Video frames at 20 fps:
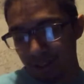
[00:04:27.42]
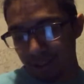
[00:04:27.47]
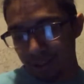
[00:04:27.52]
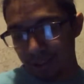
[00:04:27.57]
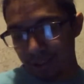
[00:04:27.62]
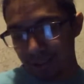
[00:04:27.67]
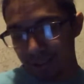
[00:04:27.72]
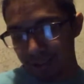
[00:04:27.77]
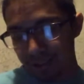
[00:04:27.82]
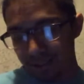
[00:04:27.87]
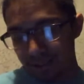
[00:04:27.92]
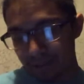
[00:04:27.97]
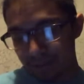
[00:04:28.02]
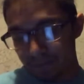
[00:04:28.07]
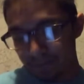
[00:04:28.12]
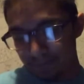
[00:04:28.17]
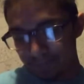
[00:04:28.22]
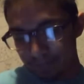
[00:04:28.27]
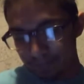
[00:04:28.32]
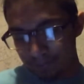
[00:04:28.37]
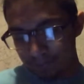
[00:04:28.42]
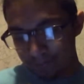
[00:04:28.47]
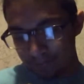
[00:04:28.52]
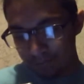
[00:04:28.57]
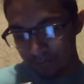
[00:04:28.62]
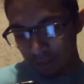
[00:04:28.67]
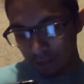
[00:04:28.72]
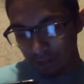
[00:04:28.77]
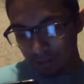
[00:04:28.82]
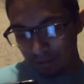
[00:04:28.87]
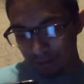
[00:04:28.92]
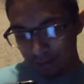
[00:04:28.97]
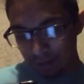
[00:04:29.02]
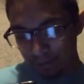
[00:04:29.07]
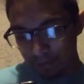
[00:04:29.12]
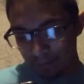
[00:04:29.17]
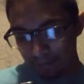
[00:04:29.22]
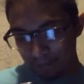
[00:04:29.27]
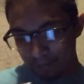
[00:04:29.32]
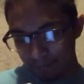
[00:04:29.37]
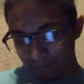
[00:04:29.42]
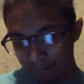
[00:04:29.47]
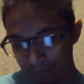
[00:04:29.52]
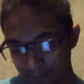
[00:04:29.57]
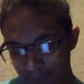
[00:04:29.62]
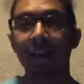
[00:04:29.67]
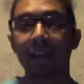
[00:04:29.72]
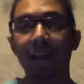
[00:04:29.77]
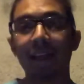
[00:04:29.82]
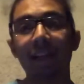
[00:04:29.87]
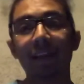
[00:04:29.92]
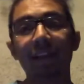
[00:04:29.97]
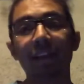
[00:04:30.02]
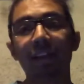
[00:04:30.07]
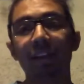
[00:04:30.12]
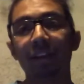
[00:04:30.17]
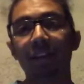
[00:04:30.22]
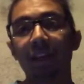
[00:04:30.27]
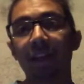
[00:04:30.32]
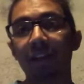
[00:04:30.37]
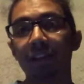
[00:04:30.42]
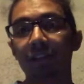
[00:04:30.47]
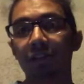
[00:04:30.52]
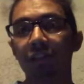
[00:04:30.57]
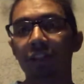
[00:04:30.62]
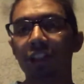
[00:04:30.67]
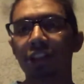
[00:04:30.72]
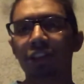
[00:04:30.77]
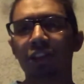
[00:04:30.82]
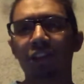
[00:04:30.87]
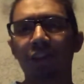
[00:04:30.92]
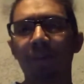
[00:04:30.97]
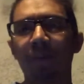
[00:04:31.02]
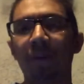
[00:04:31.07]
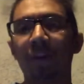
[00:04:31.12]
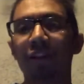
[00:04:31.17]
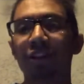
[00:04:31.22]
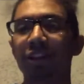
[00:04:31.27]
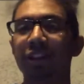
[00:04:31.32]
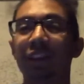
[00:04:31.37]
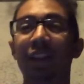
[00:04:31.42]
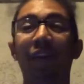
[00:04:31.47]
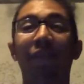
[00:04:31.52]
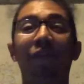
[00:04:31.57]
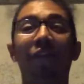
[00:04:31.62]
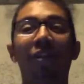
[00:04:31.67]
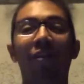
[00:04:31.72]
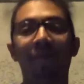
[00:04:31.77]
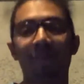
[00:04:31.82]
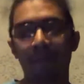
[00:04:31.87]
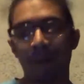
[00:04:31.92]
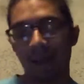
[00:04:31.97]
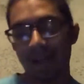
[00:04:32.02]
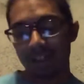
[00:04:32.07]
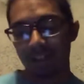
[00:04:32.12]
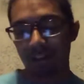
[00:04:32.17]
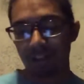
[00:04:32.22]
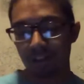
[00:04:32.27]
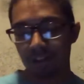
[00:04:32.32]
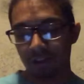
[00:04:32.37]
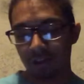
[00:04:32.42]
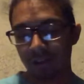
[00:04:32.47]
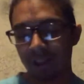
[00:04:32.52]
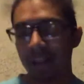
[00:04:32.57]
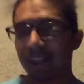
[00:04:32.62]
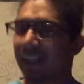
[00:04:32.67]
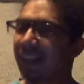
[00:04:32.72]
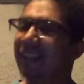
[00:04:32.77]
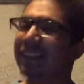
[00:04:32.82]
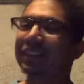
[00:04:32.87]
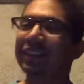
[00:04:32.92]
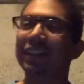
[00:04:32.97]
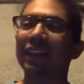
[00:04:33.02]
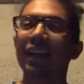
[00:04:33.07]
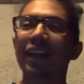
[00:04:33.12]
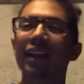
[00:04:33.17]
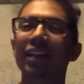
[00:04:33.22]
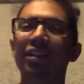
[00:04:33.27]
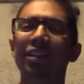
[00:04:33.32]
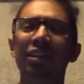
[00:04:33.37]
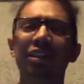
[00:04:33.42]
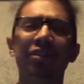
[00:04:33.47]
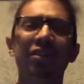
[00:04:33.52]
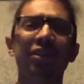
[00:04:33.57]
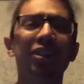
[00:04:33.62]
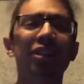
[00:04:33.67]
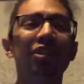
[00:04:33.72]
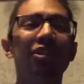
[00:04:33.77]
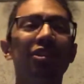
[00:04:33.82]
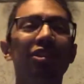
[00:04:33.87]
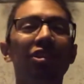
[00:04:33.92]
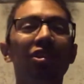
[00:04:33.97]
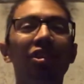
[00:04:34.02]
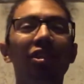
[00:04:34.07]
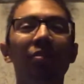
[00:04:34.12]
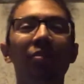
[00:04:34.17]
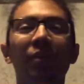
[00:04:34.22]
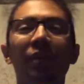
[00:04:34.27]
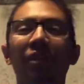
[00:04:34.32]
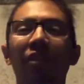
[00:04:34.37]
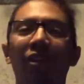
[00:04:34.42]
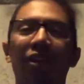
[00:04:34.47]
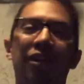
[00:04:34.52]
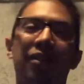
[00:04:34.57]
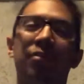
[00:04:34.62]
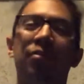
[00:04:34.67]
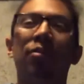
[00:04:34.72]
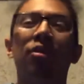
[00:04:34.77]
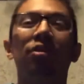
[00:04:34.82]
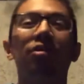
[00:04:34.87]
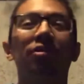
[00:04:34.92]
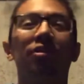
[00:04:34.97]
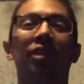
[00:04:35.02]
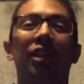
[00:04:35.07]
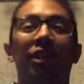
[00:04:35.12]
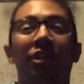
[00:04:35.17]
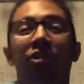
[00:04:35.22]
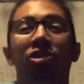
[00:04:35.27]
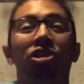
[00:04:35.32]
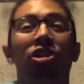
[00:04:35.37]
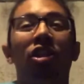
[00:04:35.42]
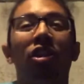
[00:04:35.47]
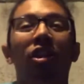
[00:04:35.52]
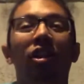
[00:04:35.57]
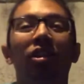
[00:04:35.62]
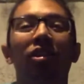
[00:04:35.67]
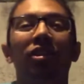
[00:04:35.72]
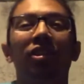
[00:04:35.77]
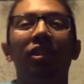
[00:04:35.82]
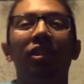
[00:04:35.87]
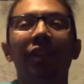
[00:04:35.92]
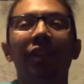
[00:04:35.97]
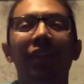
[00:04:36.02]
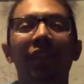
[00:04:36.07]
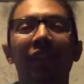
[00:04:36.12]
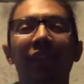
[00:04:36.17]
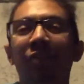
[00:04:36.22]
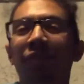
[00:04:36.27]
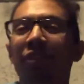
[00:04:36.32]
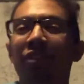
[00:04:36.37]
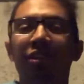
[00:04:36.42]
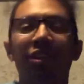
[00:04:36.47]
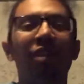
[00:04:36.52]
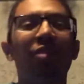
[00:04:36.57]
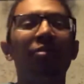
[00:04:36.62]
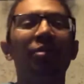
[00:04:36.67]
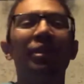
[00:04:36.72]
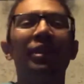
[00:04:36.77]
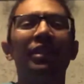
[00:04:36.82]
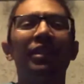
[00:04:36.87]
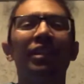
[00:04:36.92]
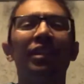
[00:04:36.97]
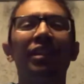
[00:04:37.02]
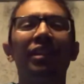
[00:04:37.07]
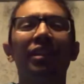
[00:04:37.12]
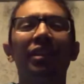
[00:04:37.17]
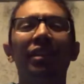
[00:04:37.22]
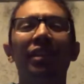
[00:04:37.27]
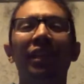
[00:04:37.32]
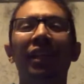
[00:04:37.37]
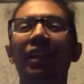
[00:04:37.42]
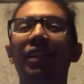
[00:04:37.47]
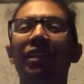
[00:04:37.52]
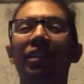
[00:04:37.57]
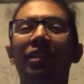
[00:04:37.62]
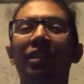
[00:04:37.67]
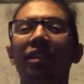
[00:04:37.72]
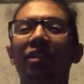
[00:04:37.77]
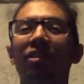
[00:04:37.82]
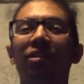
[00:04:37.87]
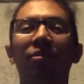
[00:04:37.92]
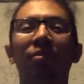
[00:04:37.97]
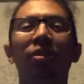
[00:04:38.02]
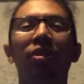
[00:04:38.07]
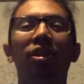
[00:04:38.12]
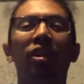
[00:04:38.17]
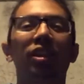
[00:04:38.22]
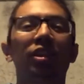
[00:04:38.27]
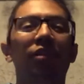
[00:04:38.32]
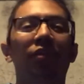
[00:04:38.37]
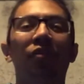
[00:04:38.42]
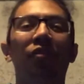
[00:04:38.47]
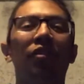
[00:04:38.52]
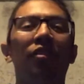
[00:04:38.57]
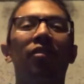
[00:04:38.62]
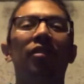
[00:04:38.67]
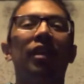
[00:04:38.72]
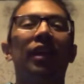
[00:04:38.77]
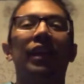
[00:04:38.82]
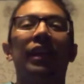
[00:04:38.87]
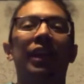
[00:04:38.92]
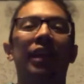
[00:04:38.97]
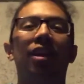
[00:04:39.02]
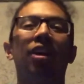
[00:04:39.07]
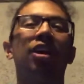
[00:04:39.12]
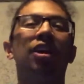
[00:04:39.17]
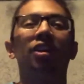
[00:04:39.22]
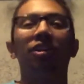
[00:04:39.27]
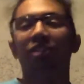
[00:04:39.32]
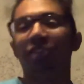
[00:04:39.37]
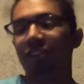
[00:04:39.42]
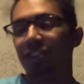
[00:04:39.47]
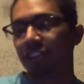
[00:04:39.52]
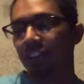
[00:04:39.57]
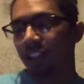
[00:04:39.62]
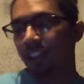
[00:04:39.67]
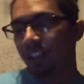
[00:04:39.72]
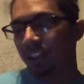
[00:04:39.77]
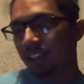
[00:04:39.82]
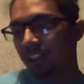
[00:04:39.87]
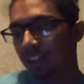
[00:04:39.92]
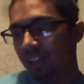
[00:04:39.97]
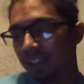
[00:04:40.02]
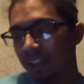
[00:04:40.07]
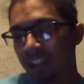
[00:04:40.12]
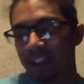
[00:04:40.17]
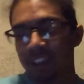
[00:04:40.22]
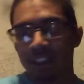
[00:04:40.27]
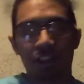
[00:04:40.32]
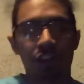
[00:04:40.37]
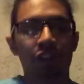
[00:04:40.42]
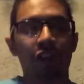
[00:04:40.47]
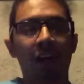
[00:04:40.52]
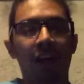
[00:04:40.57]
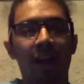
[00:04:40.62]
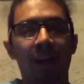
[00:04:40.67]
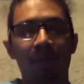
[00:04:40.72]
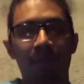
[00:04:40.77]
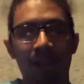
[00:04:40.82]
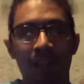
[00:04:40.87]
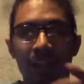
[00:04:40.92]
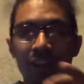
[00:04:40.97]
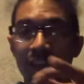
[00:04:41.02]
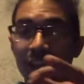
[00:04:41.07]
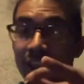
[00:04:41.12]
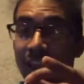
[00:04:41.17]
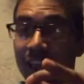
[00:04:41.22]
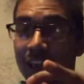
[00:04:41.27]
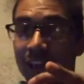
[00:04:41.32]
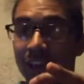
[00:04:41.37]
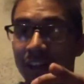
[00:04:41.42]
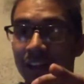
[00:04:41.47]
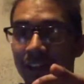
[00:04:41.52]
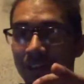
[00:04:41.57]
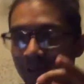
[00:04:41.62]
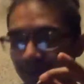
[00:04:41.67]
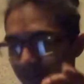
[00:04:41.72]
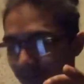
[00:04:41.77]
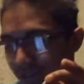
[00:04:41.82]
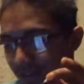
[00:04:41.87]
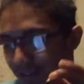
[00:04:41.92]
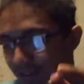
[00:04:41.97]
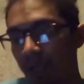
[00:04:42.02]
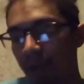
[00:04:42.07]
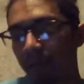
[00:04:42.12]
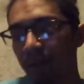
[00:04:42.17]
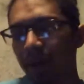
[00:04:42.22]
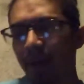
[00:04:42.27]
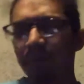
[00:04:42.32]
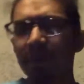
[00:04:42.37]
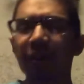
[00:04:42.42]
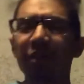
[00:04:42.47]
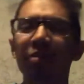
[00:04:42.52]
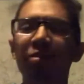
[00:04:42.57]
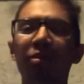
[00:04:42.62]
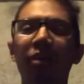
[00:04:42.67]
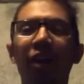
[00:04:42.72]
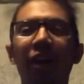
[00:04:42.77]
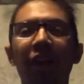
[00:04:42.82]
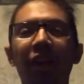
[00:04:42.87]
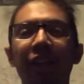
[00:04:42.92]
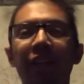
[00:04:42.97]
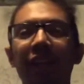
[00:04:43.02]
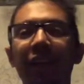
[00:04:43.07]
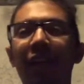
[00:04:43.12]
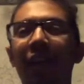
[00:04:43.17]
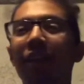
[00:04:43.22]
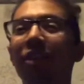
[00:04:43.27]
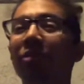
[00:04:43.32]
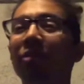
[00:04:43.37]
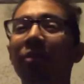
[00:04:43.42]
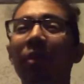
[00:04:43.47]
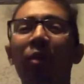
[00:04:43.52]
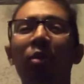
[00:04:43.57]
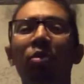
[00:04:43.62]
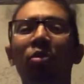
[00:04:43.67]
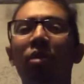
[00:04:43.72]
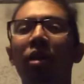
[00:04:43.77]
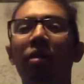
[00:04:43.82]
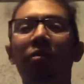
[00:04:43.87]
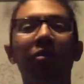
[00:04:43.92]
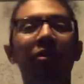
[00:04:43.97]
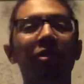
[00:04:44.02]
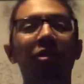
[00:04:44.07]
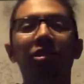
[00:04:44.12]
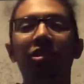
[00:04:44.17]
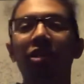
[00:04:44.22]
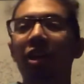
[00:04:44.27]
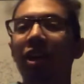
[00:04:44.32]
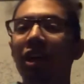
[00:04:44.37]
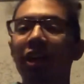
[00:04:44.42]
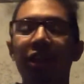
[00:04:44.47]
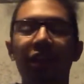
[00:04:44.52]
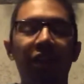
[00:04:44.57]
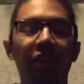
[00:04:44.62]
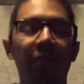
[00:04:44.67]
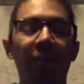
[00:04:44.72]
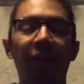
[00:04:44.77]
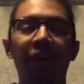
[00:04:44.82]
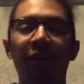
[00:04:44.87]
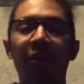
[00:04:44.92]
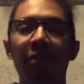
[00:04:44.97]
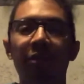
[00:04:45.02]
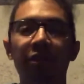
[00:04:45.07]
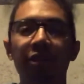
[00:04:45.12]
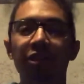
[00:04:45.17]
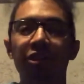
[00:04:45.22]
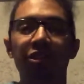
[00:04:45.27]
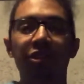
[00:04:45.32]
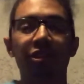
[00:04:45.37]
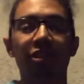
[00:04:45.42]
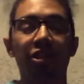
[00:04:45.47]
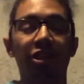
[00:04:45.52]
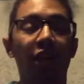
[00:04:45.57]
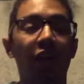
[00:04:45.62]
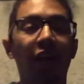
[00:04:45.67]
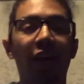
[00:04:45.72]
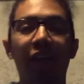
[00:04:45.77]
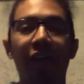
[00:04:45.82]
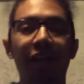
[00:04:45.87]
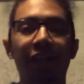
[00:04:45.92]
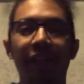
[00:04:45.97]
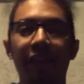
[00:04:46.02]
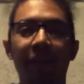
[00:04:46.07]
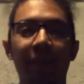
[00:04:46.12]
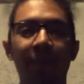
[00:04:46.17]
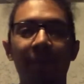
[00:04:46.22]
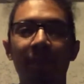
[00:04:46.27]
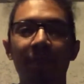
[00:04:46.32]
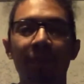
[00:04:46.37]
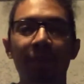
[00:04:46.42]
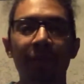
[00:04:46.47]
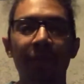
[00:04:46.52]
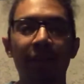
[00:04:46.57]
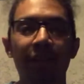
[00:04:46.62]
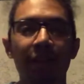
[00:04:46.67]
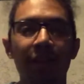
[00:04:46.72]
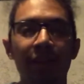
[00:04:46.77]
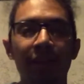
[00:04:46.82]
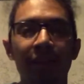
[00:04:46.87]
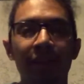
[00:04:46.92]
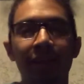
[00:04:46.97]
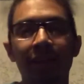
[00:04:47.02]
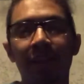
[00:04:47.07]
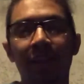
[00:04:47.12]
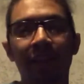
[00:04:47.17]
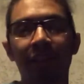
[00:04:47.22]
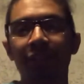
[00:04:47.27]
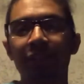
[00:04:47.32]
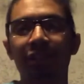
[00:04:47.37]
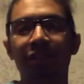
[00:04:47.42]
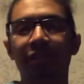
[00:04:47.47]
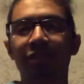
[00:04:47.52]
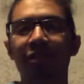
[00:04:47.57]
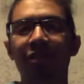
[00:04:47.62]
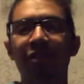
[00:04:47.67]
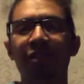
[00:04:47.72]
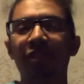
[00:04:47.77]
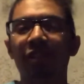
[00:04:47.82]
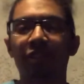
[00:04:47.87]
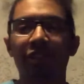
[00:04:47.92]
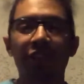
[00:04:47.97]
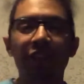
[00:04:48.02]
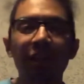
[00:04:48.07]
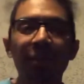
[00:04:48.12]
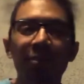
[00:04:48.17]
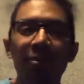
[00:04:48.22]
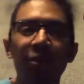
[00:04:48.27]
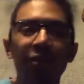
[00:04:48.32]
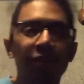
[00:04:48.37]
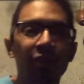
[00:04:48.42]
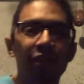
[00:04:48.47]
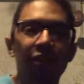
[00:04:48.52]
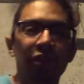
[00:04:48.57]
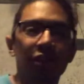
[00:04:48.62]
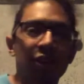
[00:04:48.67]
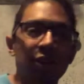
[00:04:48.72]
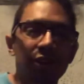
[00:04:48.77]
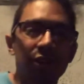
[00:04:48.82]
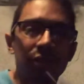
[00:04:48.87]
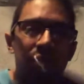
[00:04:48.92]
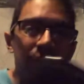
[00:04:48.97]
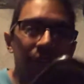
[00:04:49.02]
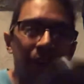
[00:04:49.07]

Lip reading: guys? Alright. Hitting his surgery, the Boston Tate felt magical. Like I said, they're tripping around most like drunk. For some reason, nicotine or smoking to feel like oxygen. It's a trap. That's how they get you. Like while we were walking, I don't remember what we were talking about. We were just talking, like just the typical